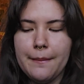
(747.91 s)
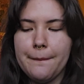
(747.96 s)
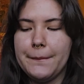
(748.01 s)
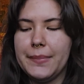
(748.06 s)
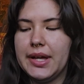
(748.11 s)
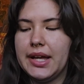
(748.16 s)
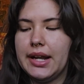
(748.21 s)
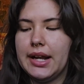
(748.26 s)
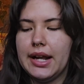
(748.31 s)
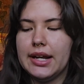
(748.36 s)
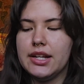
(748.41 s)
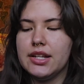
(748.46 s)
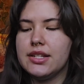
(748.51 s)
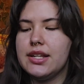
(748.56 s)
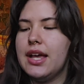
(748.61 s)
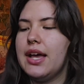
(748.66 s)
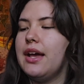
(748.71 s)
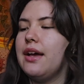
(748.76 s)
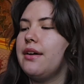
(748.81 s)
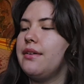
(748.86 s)
But I just
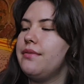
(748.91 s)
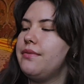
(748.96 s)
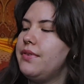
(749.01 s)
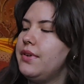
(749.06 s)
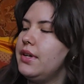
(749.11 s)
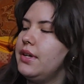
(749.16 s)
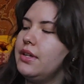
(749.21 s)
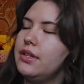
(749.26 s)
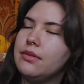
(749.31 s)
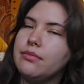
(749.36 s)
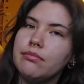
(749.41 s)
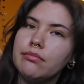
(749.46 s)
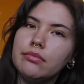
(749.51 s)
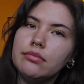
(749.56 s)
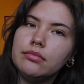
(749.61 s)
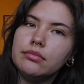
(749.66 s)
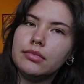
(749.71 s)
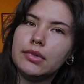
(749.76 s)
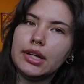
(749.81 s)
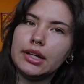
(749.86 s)
have
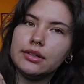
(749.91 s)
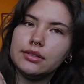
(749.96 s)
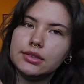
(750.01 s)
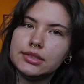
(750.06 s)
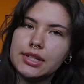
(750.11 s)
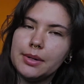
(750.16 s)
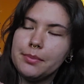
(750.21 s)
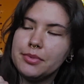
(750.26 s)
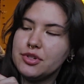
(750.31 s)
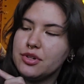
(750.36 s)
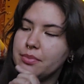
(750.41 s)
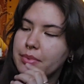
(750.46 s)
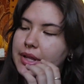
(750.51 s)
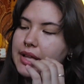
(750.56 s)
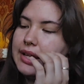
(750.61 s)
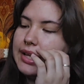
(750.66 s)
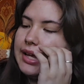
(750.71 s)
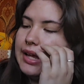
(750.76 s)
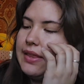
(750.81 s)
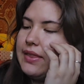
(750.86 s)
my temperature
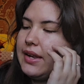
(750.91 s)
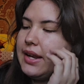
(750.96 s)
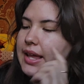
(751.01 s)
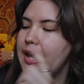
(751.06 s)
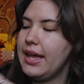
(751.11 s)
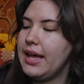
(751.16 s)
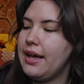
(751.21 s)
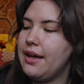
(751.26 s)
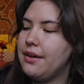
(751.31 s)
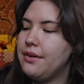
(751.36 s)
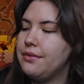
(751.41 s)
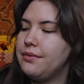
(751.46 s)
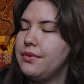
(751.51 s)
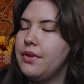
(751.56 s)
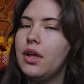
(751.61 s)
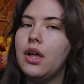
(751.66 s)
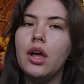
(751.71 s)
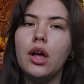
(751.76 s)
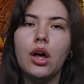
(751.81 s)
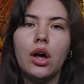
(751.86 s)
blanket, and then I have
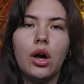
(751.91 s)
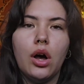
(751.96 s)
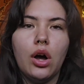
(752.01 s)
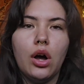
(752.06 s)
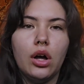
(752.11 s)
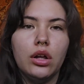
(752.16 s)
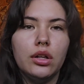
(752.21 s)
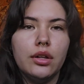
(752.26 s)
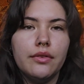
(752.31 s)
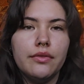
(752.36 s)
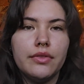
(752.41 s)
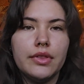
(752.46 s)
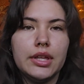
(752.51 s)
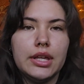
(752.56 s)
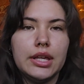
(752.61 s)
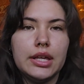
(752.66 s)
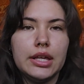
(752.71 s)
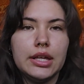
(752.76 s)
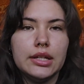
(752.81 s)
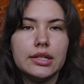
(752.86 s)
all of
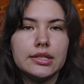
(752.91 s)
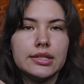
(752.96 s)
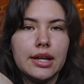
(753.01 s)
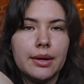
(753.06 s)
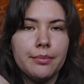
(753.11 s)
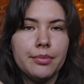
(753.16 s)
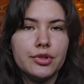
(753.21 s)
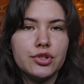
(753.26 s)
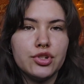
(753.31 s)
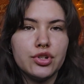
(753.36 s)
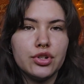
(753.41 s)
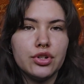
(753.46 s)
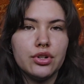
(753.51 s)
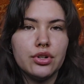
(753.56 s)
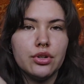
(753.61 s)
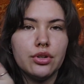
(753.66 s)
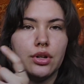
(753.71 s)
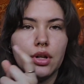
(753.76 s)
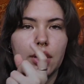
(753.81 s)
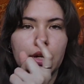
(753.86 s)
the
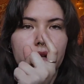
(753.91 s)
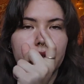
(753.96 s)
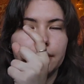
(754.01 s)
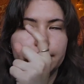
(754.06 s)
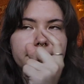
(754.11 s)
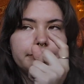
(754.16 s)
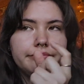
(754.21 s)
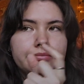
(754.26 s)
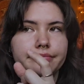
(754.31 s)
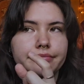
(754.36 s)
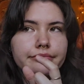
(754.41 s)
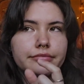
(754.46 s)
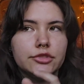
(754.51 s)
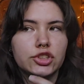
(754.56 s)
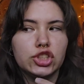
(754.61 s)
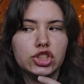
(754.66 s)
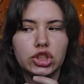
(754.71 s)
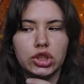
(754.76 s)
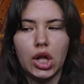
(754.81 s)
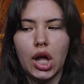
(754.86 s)
temperature
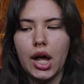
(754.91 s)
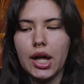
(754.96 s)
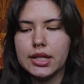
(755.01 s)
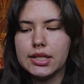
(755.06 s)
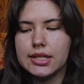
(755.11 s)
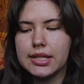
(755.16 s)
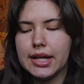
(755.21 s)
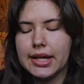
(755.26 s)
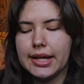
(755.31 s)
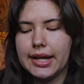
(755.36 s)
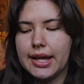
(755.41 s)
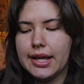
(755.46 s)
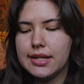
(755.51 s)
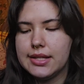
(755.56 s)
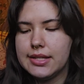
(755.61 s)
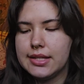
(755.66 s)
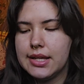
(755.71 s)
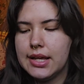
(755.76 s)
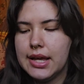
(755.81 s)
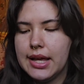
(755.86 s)
slots, I
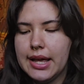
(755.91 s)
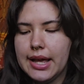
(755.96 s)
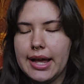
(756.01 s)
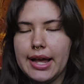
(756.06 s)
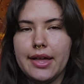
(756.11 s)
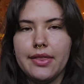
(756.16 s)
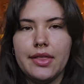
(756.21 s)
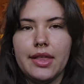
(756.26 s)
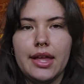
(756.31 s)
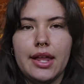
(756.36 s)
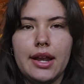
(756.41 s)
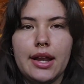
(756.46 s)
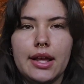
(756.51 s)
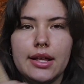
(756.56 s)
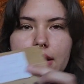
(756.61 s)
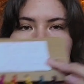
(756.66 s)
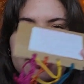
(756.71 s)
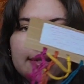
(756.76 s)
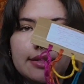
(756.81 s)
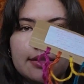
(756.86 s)
guess, and then a
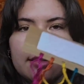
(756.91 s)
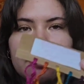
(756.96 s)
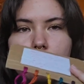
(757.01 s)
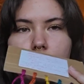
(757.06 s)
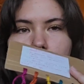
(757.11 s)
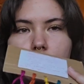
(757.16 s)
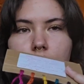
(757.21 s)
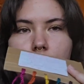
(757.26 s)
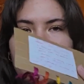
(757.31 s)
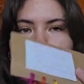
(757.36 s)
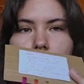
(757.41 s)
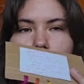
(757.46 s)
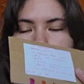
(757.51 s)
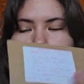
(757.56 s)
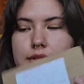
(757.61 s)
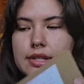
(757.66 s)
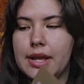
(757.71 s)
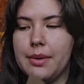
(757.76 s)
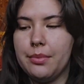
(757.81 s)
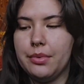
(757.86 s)
little
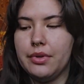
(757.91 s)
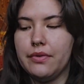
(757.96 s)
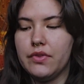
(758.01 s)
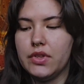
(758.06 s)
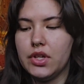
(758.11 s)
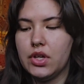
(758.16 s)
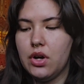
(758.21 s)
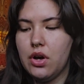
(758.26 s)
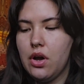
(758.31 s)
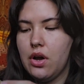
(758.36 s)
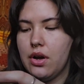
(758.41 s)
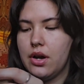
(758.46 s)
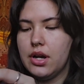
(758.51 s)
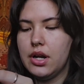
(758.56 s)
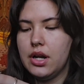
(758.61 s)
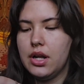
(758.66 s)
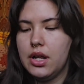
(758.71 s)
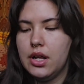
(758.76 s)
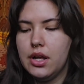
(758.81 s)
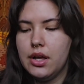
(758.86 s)
sample of the
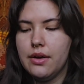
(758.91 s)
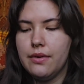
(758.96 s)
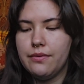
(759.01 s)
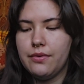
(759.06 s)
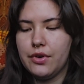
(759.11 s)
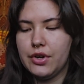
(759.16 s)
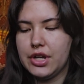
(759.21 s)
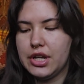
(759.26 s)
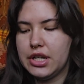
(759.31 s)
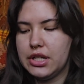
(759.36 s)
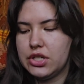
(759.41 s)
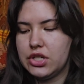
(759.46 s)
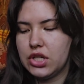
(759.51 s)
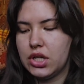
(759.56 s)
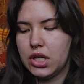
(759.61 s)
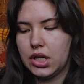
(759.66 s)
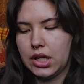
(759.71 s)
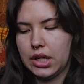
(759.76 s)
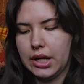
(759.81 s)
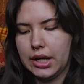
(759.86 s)
yarn for each
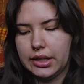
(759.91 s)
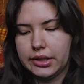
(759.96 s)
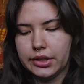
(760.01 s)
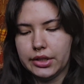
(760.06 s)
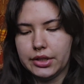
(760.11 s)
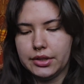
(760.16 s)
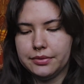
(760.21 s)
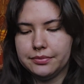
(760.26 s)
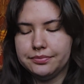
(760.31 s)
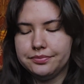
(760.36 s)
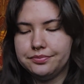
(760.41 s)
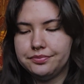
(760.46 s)
color.